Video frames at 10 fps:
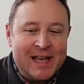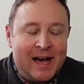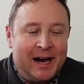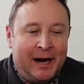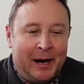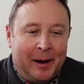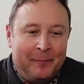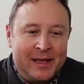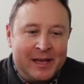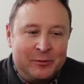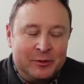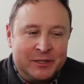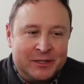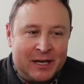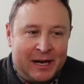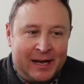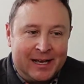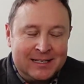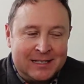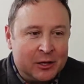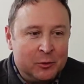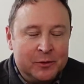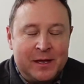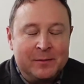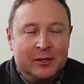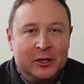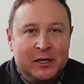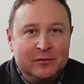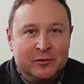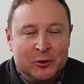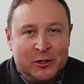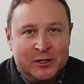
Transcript: Um, and it was uh, exactly what they've been looking for.